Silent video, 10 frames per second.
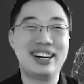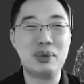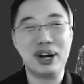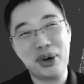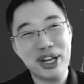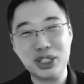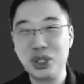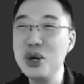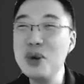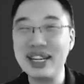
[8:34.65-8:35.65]
without going into
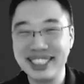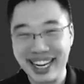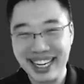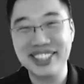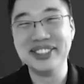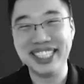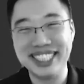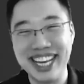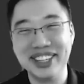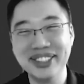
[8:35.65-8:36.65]
too much technical
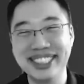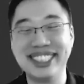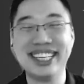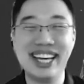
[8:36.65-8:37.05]
details.